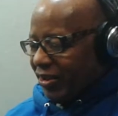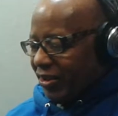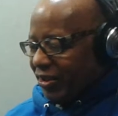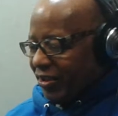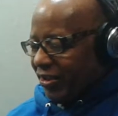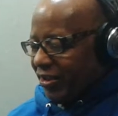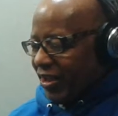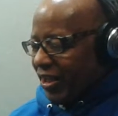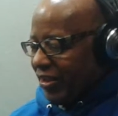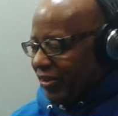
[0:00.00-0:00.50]

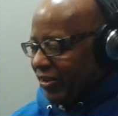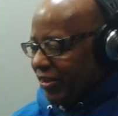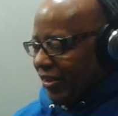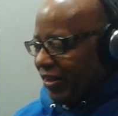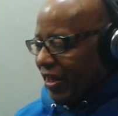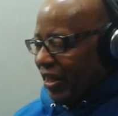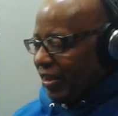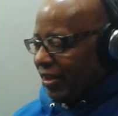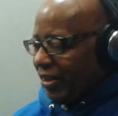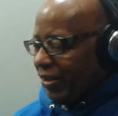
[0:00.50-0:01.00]
a thing
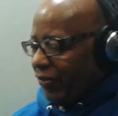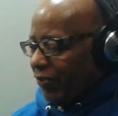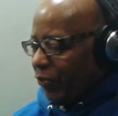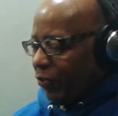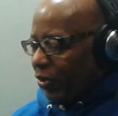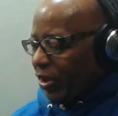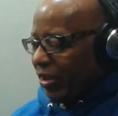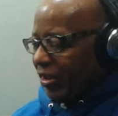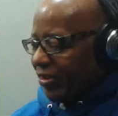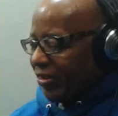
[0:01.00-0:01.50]
that I live
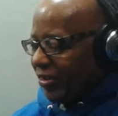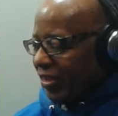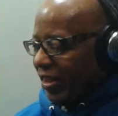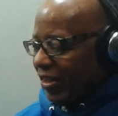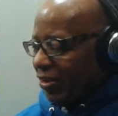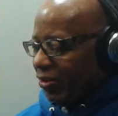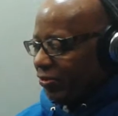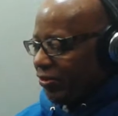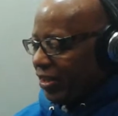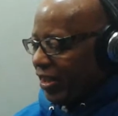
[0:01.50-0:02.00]
with, is
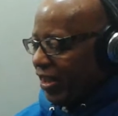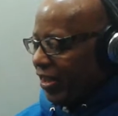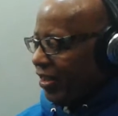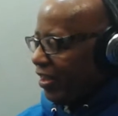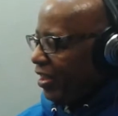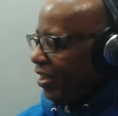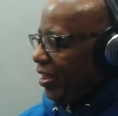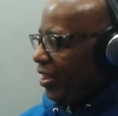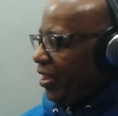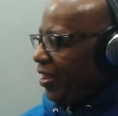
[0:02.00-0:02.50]
saying, okay,
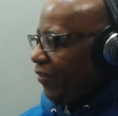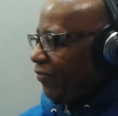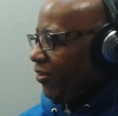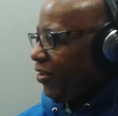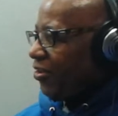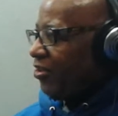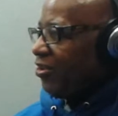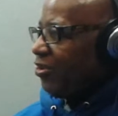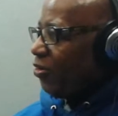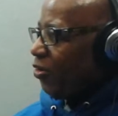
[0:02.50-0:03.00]
if
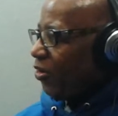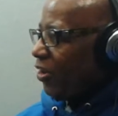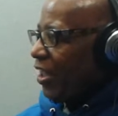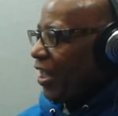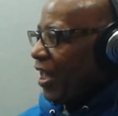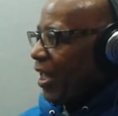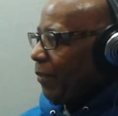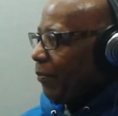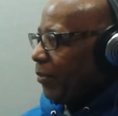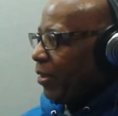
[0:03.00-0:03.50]
this is going to
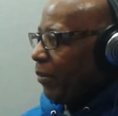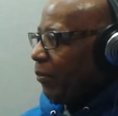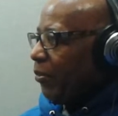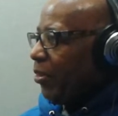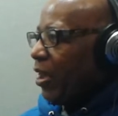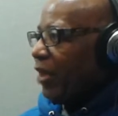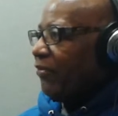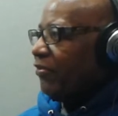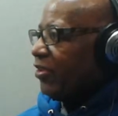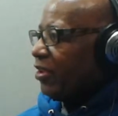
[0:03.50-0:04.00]
happen, I'm
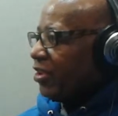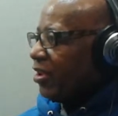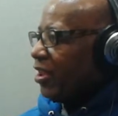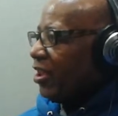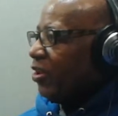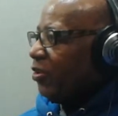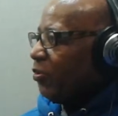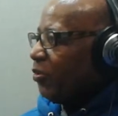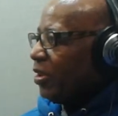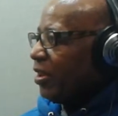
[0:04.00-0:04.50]
going to have to
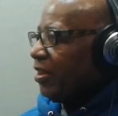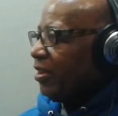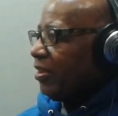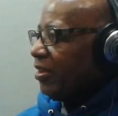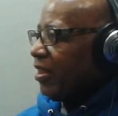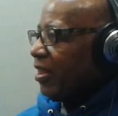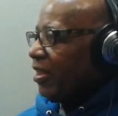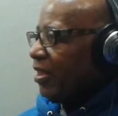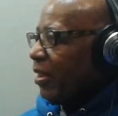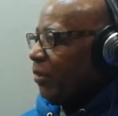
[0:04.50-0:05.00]
deal with it,
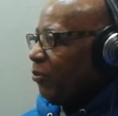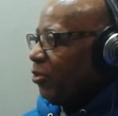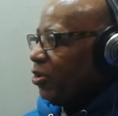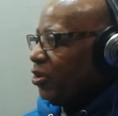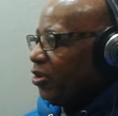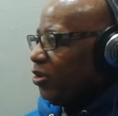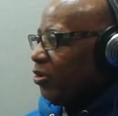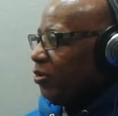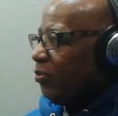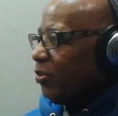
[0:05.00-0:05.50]
and I'm
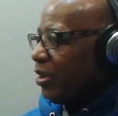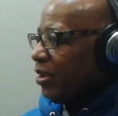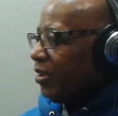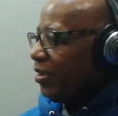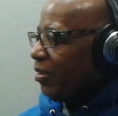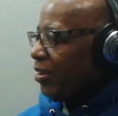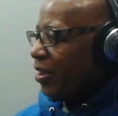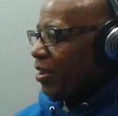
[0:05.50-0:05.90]
going to do it.